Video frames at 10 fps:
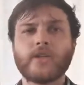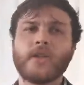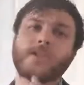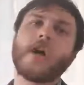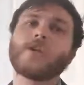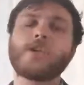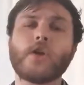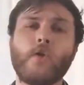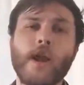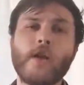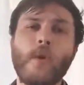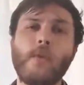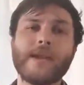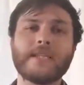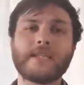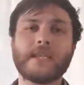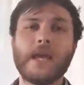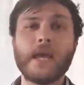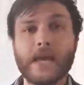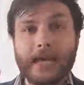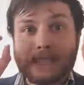to such a degree where we can see